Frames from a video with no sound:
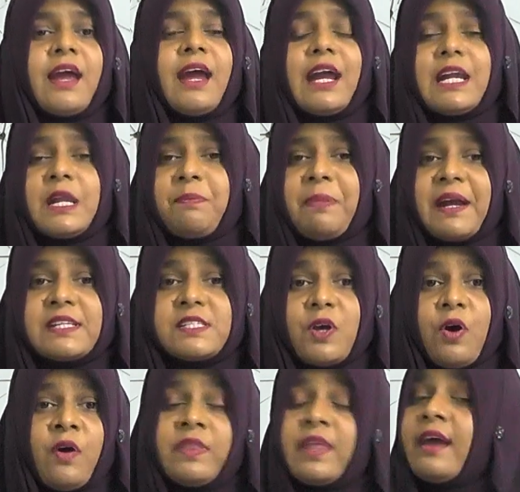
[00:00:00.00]
It depends
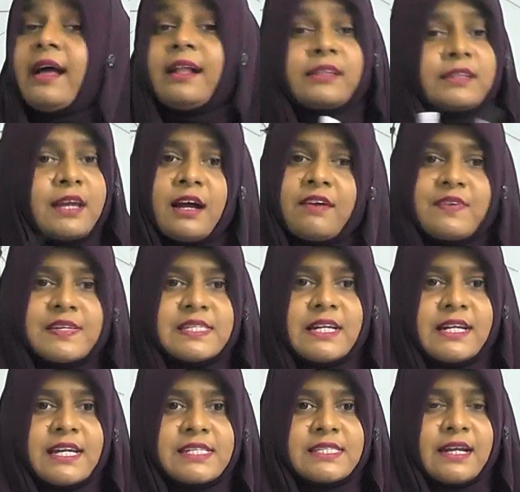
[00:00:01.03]
on the healthcare
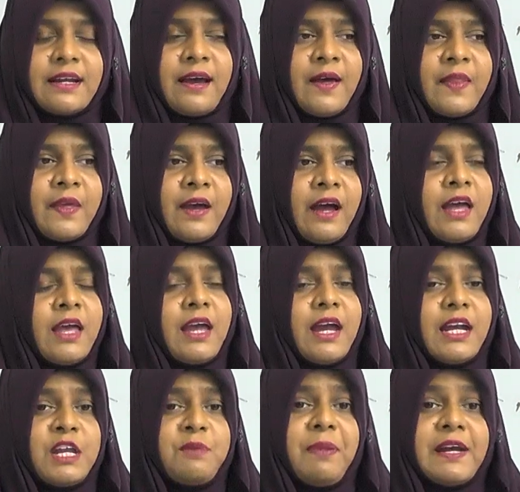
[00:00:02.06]
facilities that are there,
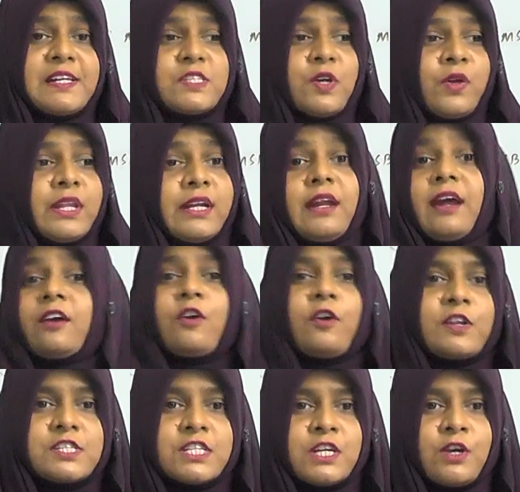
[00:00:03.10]
it depends on the
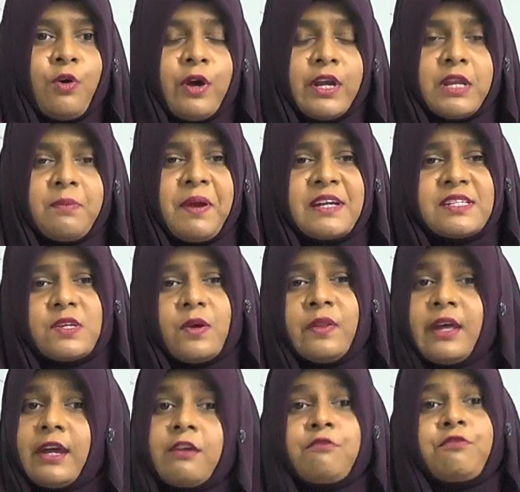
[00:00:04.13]
technology, or it depends on
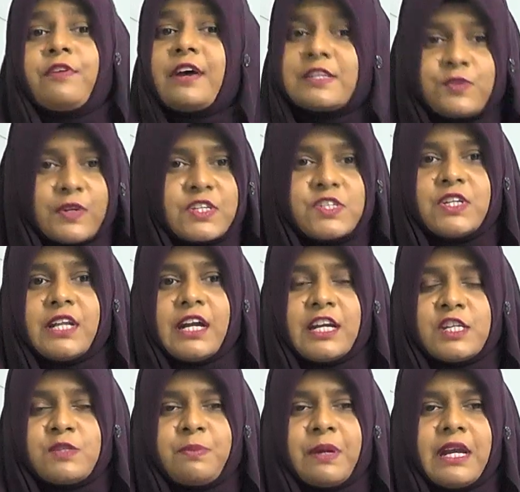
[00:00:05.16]
the infrastructure that
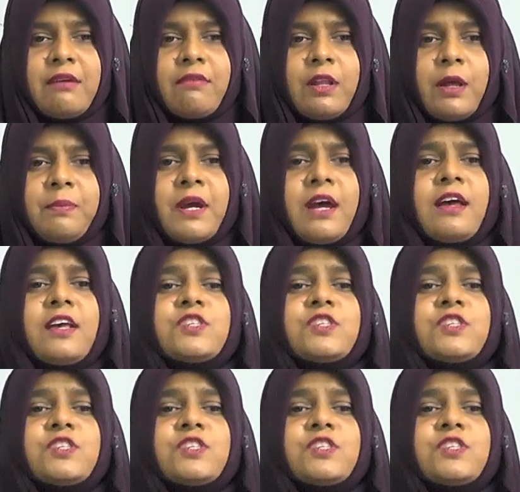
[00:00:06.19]
is being developed.